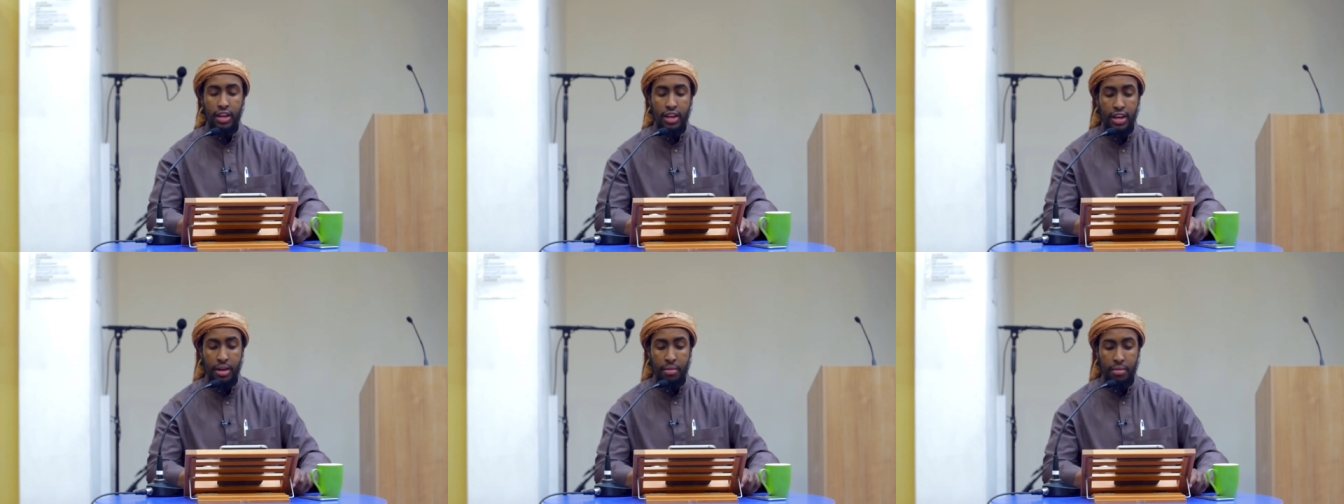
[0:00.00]

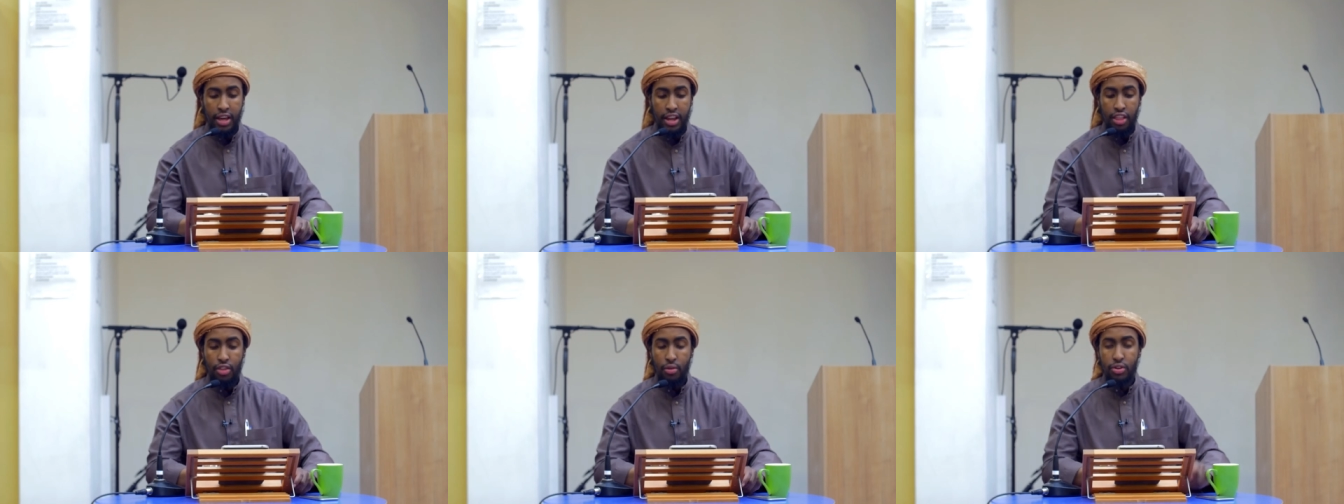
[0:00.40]
Um,
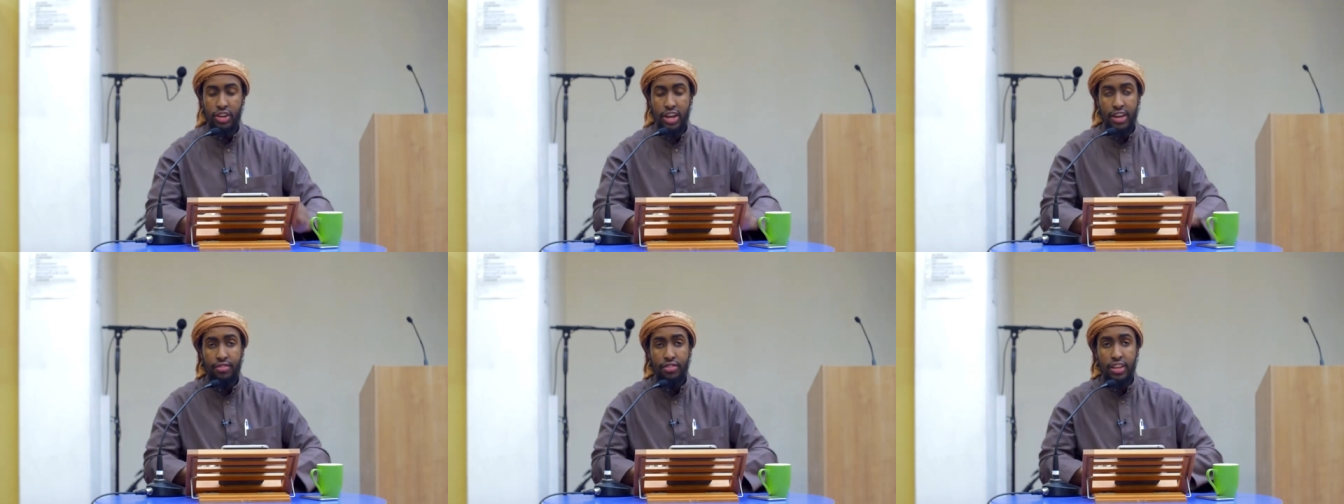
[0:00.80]
anything which
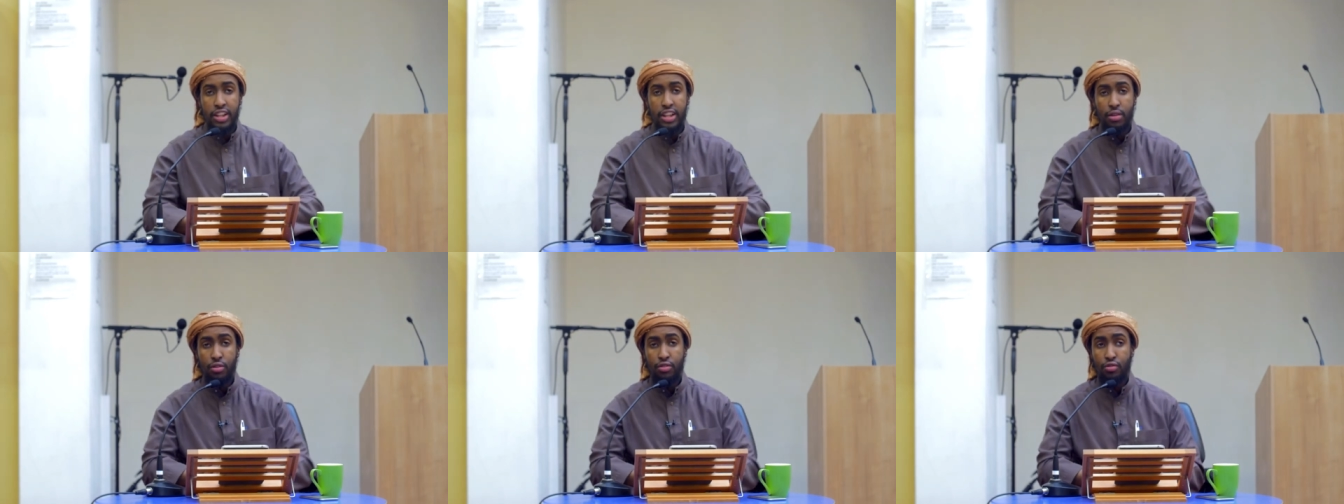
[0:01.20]
I have said
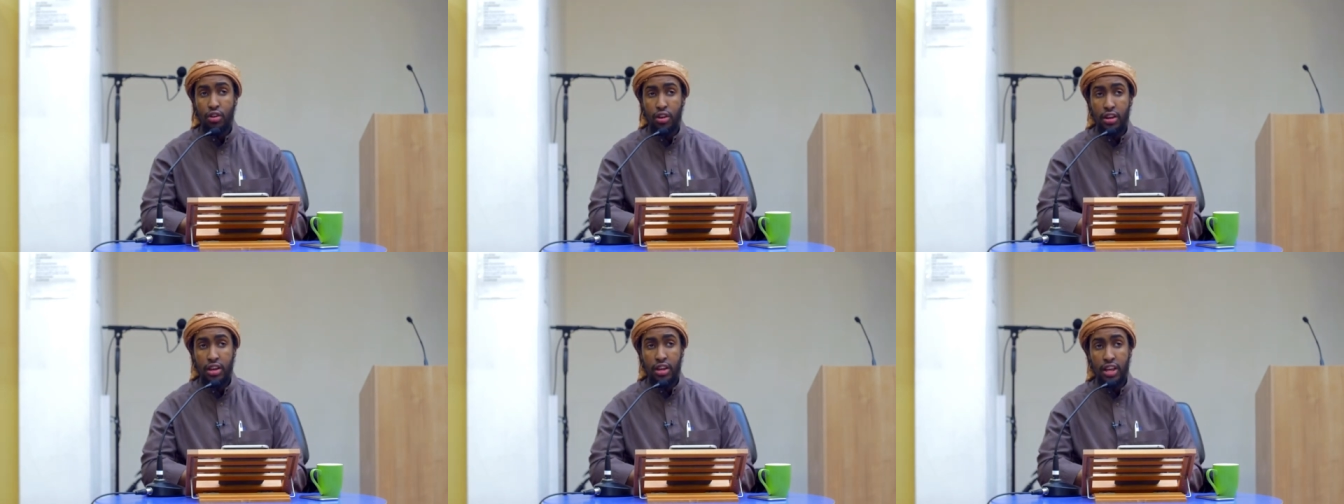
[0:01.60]
that was
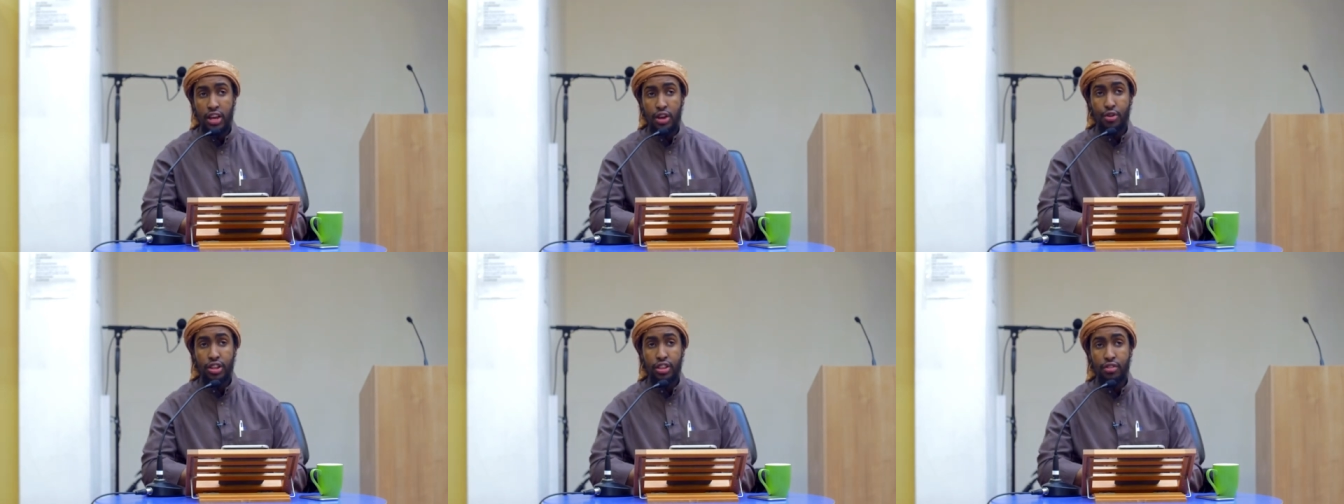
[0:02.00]
wrong and
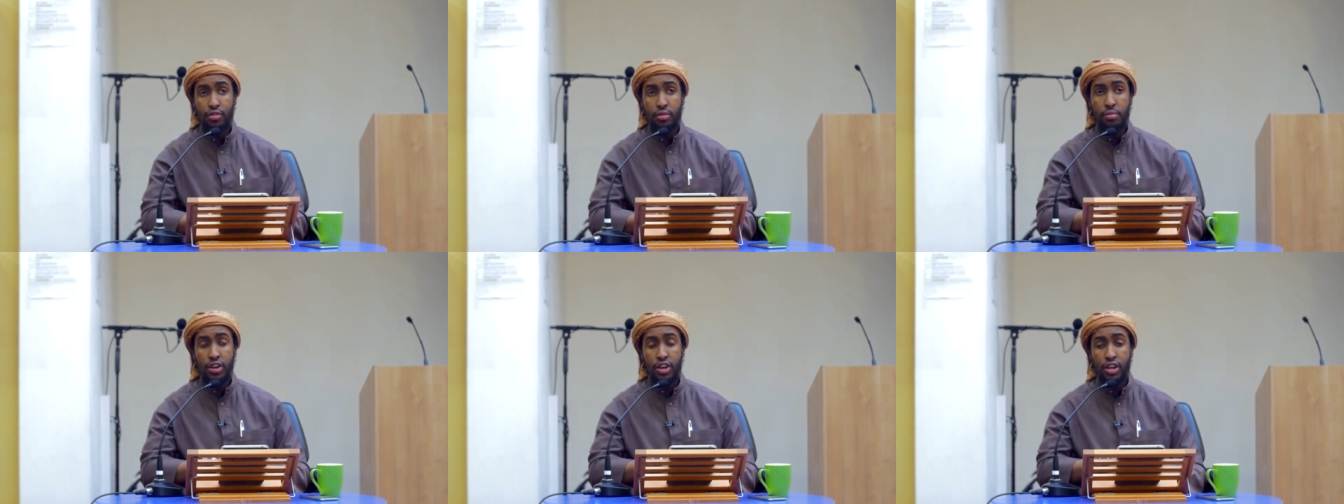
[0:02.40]
incorrect is
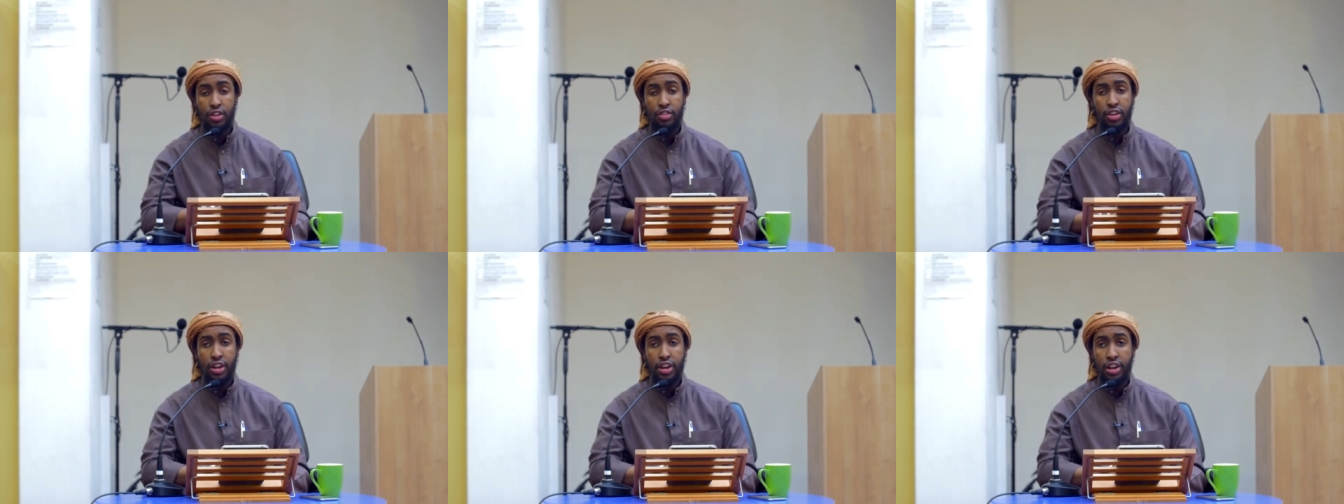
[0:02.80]
from me and
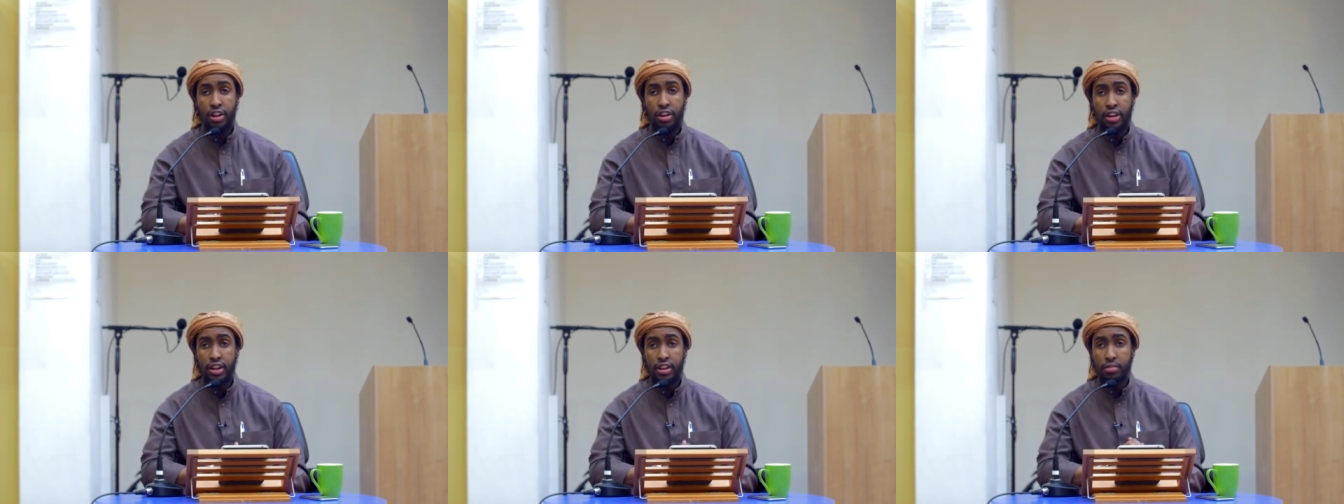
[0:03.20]
shaitan and
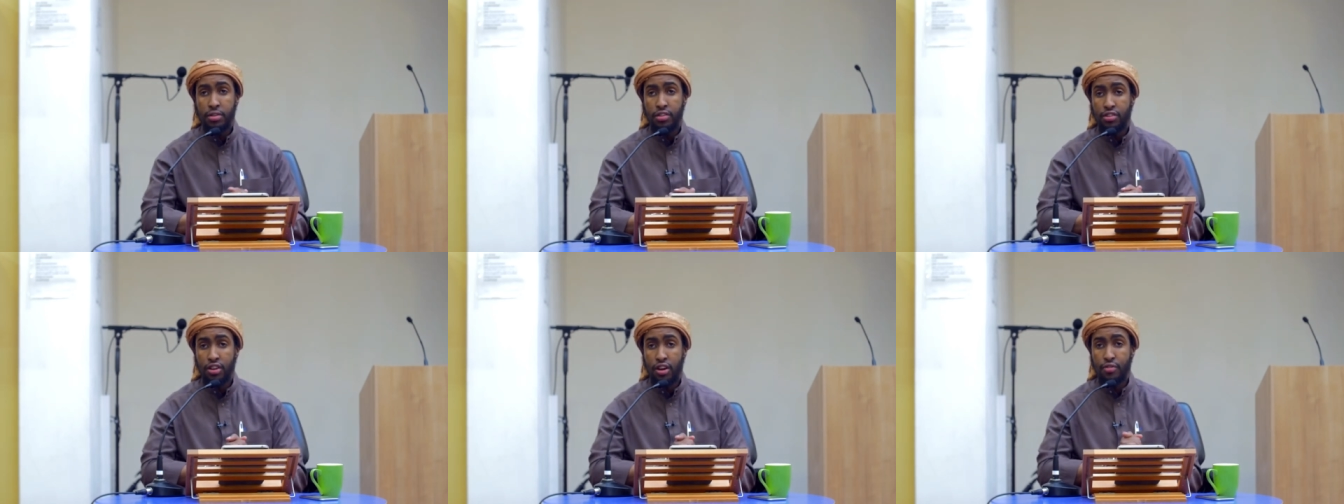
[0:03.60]
Allah and His
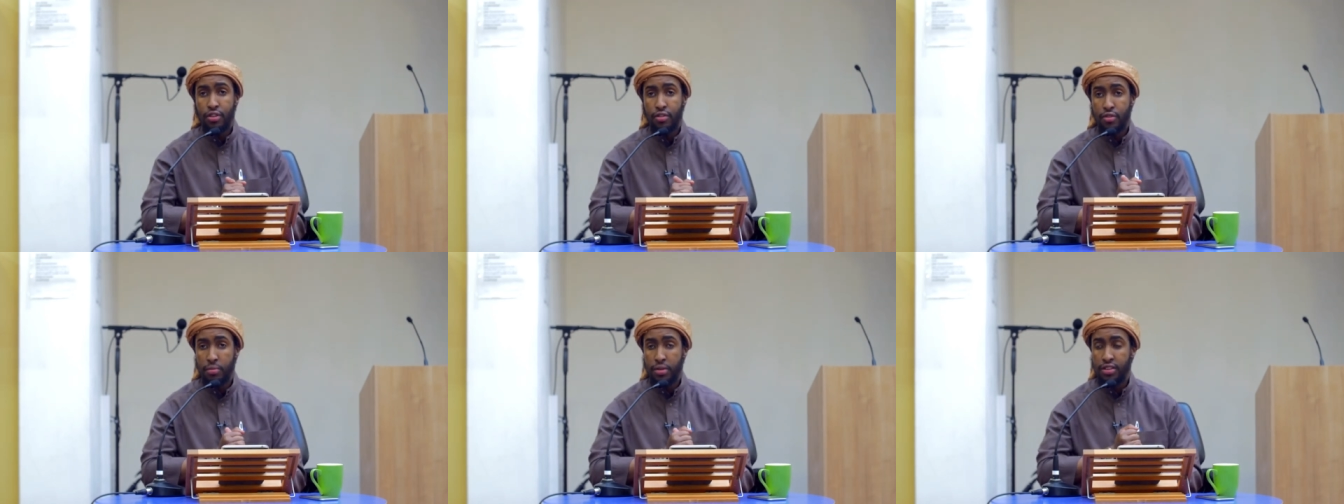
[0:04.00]
Messenger are
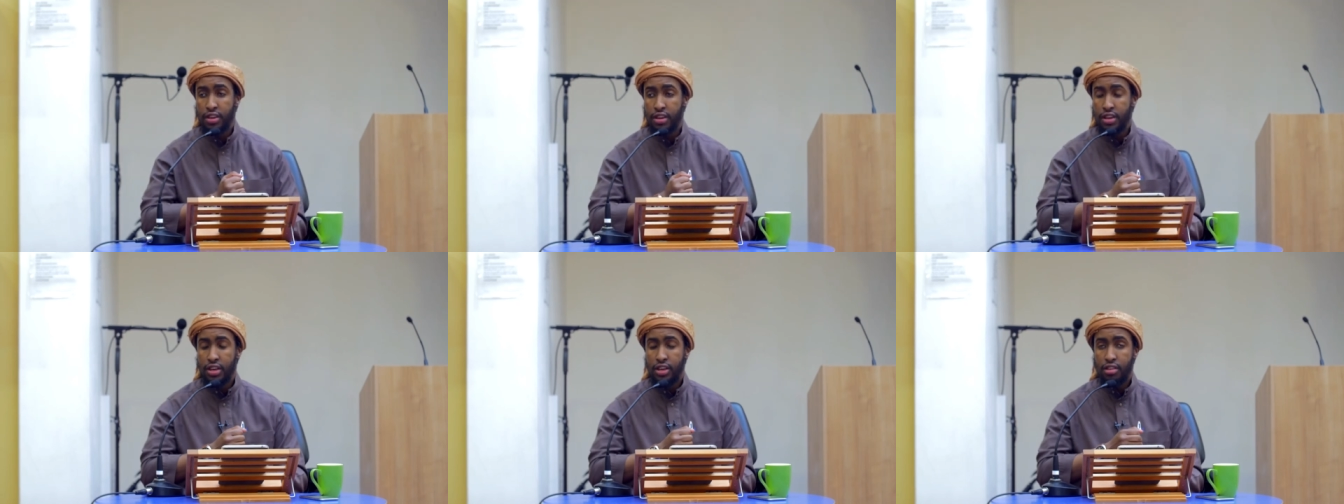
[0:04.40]
free from it.